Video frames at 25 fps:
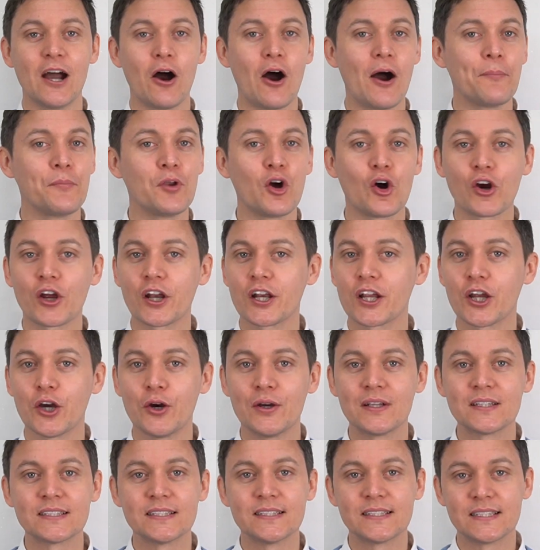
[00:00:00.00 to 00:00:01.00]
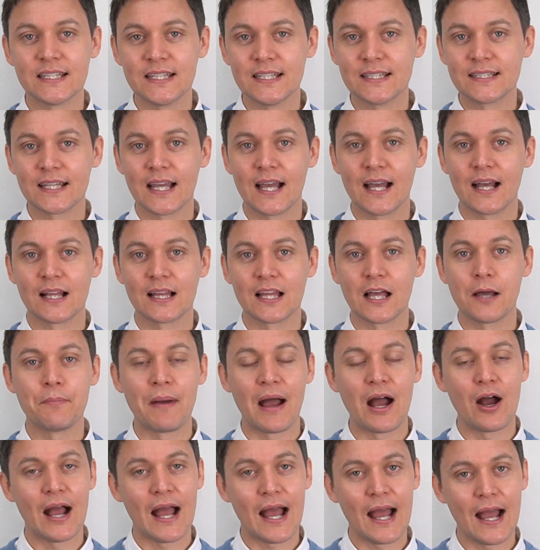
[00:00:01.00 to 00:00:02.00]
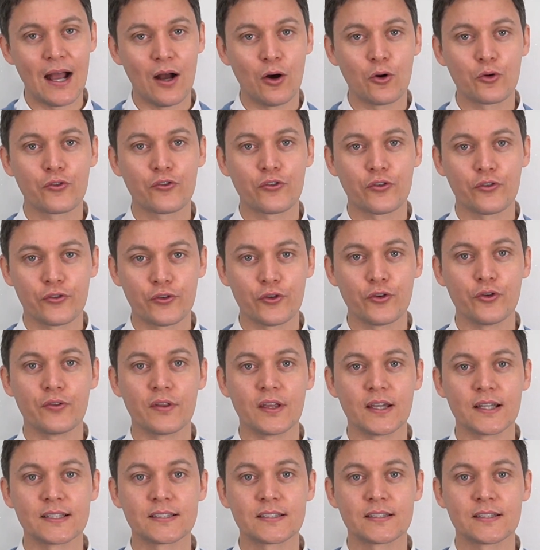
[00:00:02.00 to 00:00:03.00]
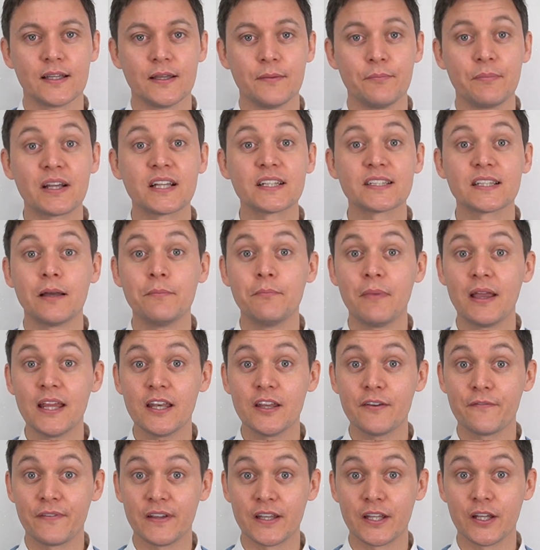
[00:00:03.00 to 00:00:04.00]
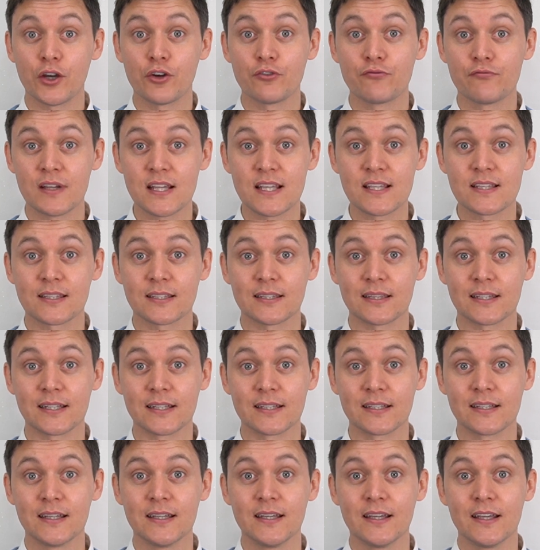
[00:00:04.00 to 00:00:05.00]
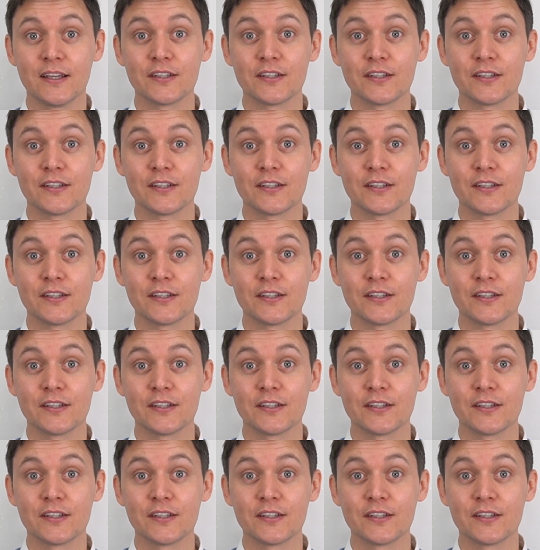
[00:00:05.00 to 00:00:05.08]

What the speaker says: Now, I'm not going to go into detail about how to do this because I made a video recently.